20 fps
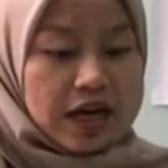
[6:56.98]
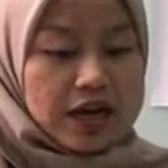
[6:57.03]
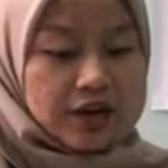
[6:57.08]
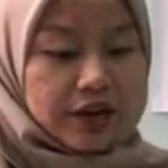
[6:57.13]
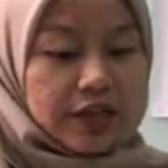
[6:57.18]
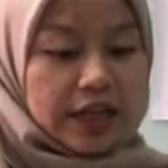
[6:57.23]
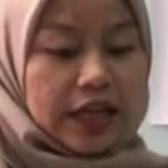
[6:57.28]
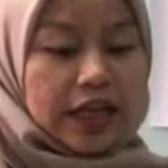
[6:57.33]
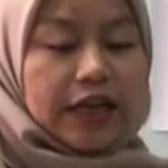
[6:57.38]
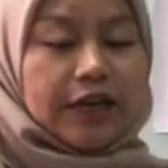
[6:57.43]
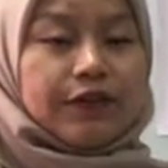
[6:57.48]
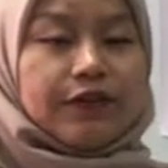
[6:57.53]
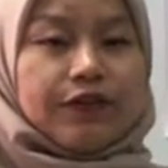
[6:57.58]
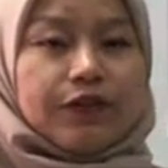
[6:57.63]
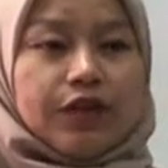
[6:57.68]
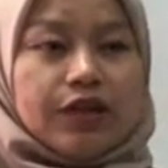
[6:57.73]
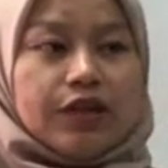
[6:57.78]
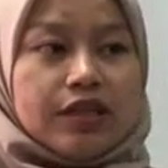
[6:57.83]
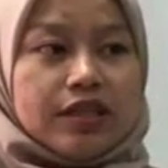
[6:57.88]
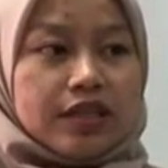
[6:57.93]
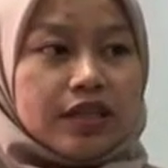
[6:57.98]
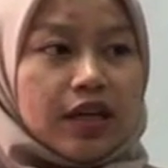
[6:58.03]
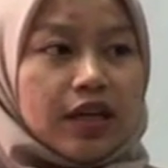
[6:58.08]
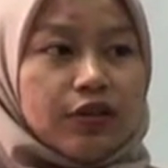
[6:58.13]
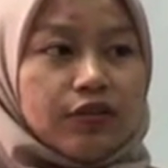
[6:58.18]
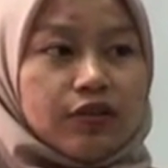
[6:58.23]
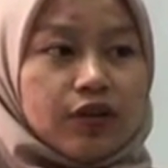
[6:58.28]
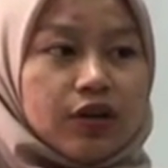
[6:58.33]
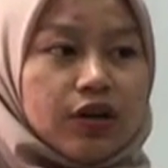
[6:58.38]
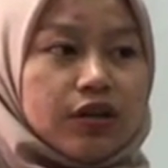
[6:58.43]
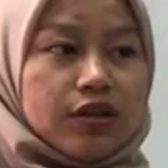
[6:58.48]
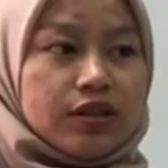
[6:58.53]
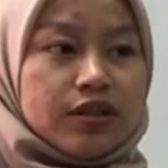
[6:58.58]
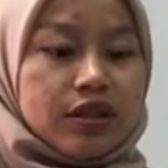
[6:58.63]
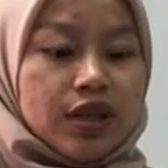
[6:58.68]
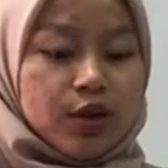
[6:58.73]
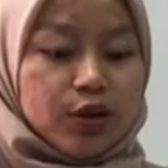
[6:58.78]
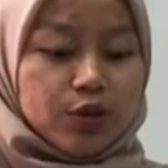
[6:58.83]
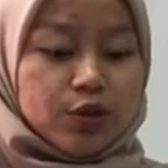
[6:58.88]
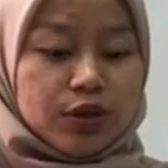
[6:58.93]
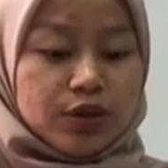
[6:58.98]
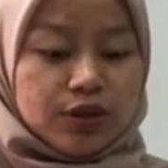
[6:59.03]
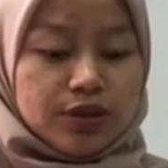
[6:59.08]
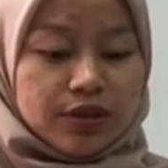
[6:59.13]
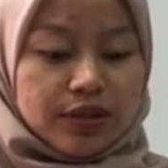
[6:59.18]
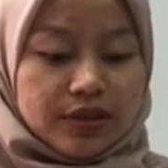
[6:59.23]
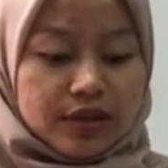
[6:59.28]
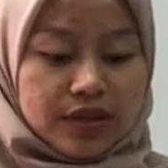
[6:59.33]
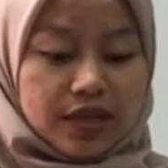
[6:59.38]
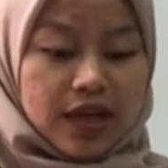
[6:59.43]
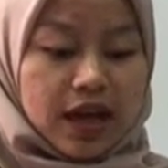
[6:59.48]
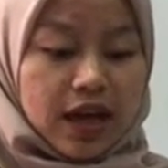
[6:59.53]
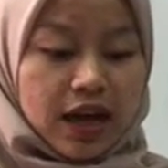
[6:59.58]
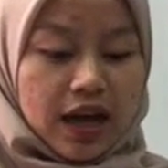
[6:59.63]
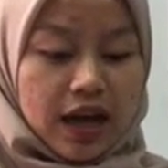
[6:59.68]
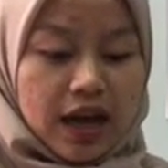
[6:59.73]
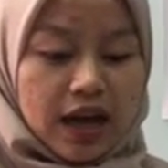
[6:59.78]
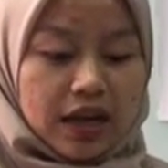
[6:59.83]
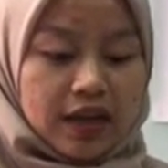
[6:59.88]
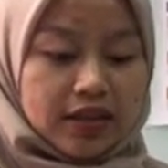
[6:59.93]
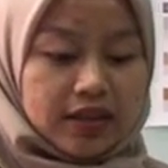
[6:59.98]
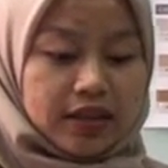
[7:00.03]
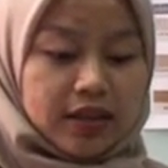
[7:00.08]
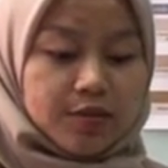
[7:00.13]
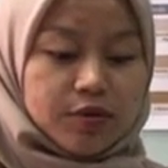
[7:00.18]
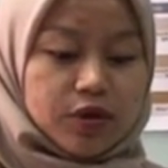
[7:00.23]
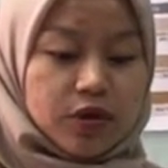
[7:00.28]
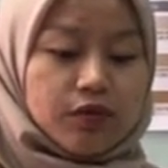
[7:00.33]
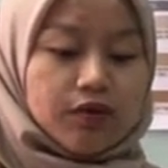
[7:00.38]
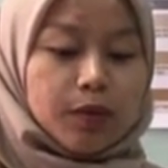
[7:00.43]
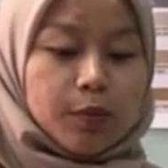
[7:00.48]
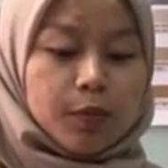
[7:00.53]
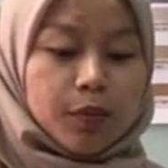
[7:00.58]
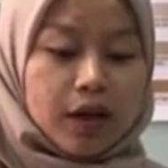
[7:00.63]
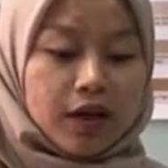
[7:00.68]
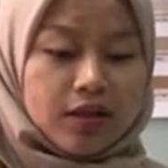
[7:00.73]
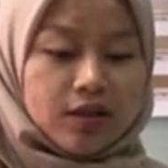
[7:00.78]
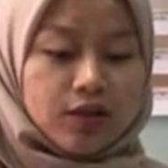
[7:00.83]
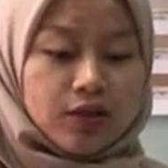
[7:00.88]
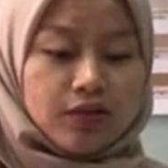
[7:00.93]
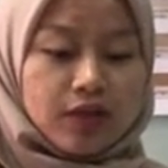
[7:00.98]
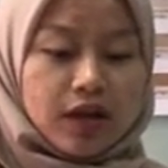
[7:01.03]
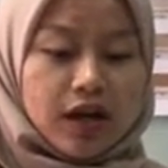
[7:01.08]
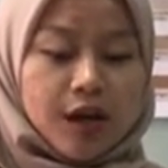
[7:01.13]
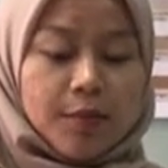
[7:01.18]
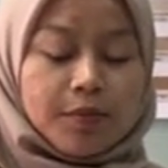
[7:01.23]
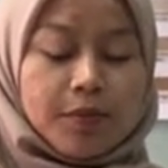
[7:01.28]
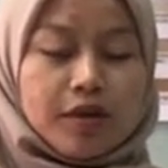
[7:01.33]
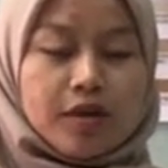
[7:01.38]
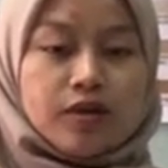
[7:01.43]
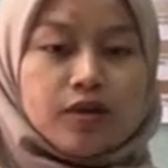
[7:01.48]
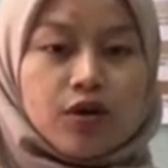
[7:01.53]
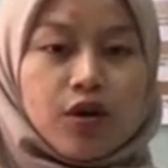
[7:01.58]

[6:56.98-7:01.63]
Okay, first, of course, we should see in terms of the price of the company's